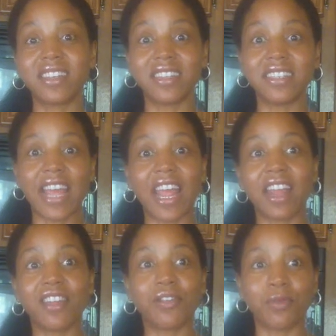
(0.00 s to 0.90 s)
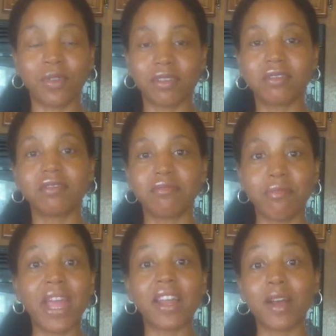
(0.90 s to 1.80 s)
contained or
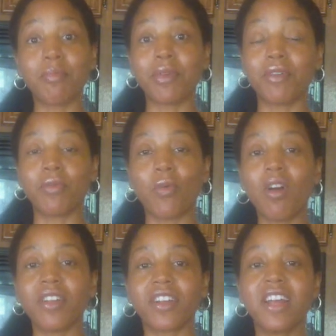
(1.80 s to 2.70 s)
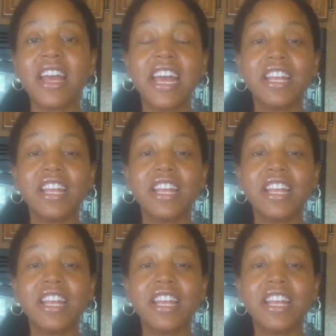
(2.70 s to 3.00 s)
made up of water.